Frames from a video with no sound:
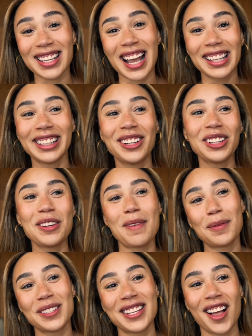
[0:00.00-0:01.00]
Like I literally
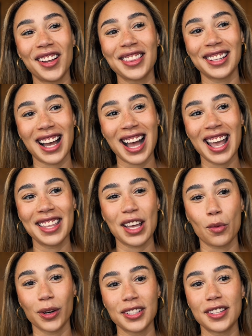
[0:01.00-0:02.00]
remember telling the guy
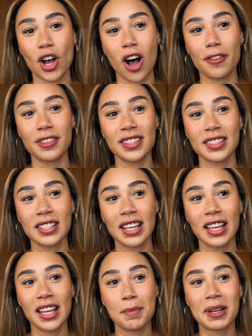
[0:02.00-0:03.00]
that worked at the office
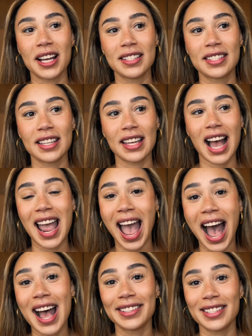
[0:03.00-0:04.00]
because I
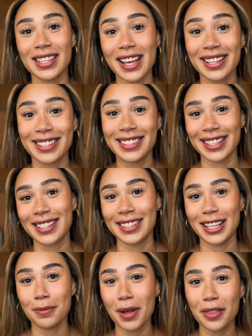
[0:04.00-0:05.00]
had to sign a
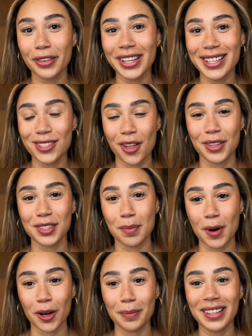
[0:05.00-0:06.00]
16-month lease on this
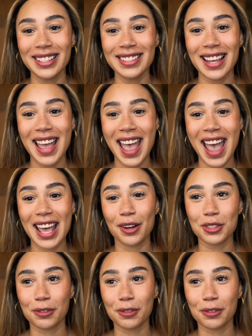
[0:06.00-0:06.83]
apartment and I was